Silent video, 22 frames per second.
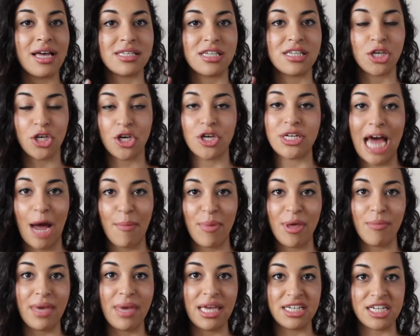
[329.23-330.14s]
It's a good
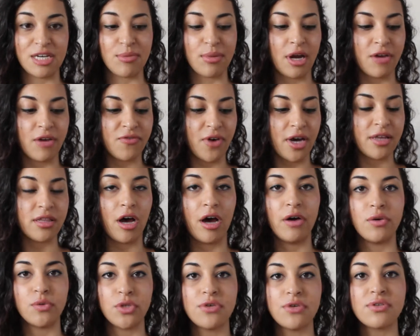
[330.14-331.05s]
happy medium, and I find that
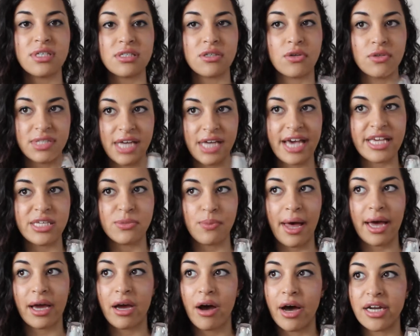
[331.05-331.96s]
I'll use this on days
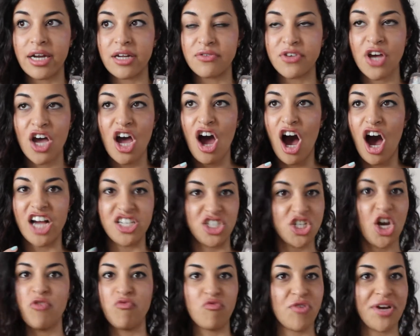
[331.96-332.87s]
where kind of I
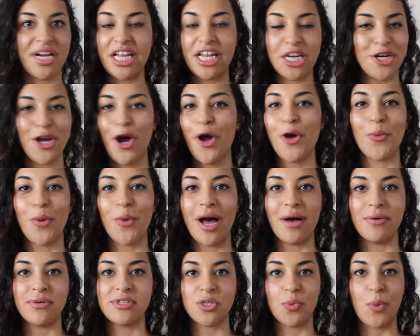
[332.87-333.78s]
don't really know what
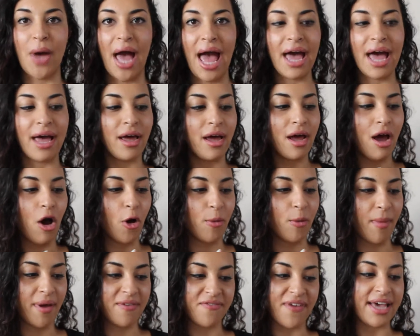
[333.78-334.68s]
else to wear
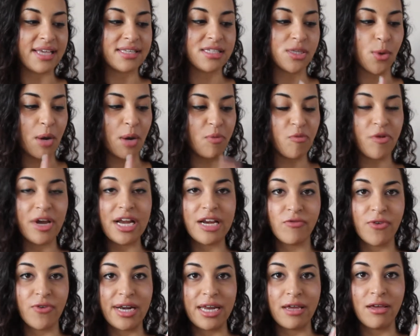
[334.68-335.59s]
on my face, so I'm
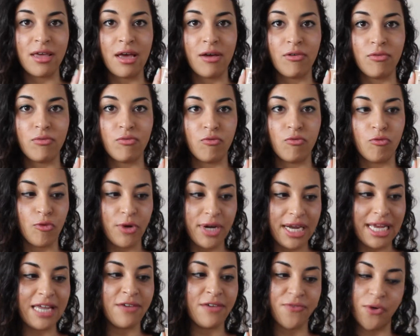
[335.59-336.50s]

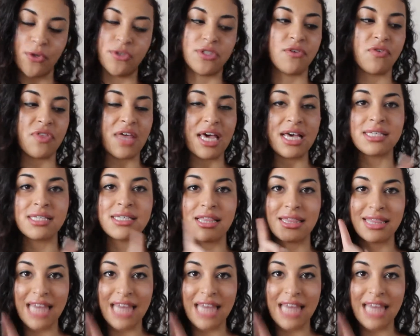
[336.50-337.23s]
really fond of this.